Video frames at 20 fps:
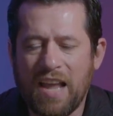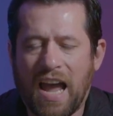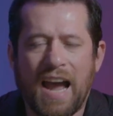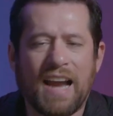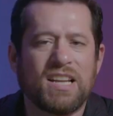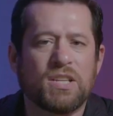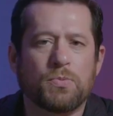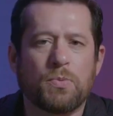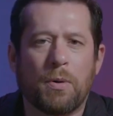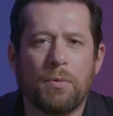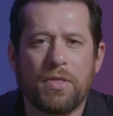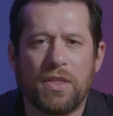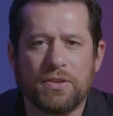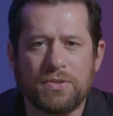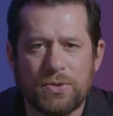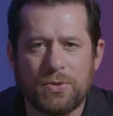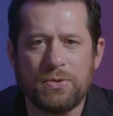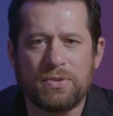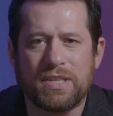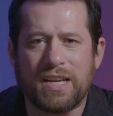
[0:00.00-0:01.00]
I just went with a
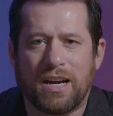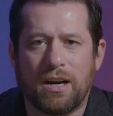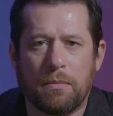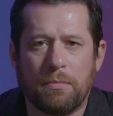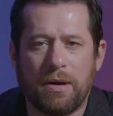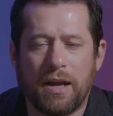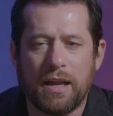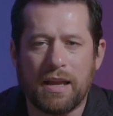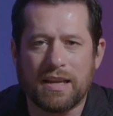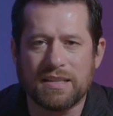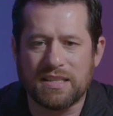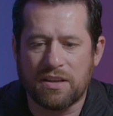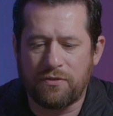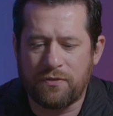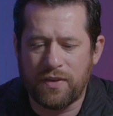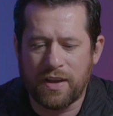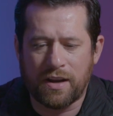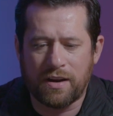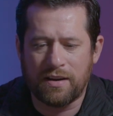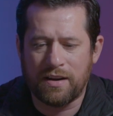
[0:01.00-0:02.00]
2 terabyte because I
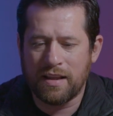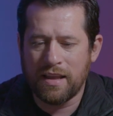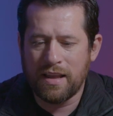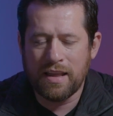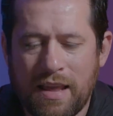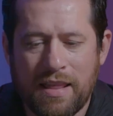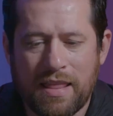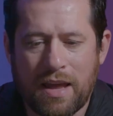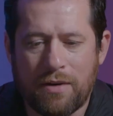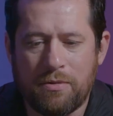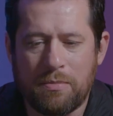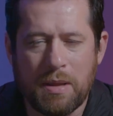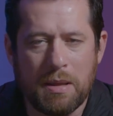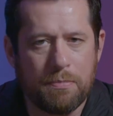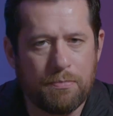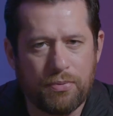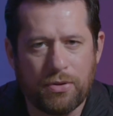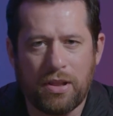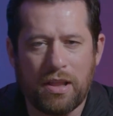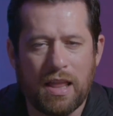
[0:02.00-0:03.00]
figured that would be
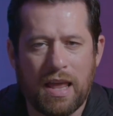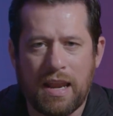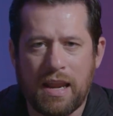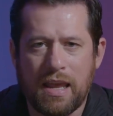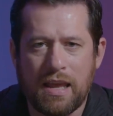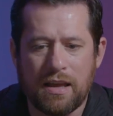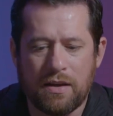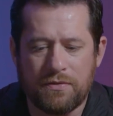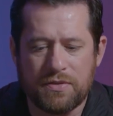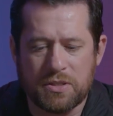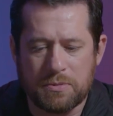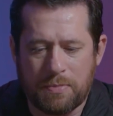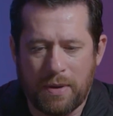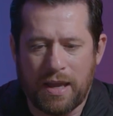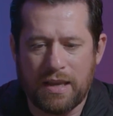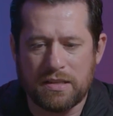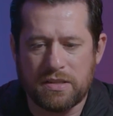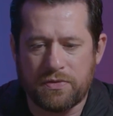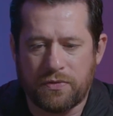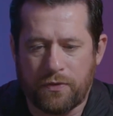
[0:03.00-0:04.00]
plenty of
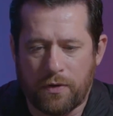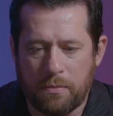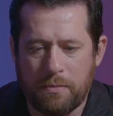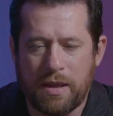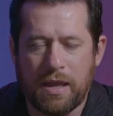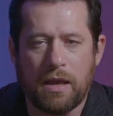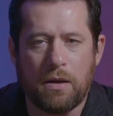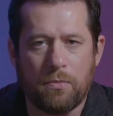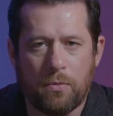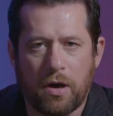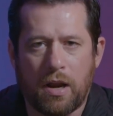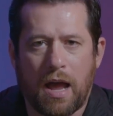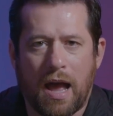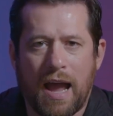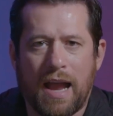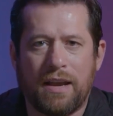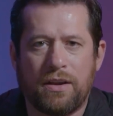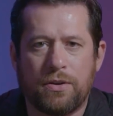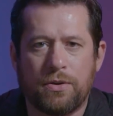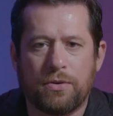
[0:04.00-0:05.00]
space for me and what
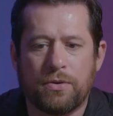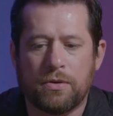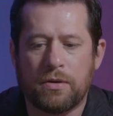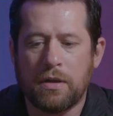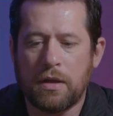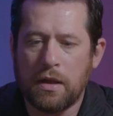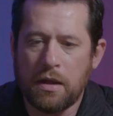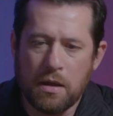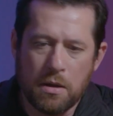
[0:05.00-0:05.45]
I do,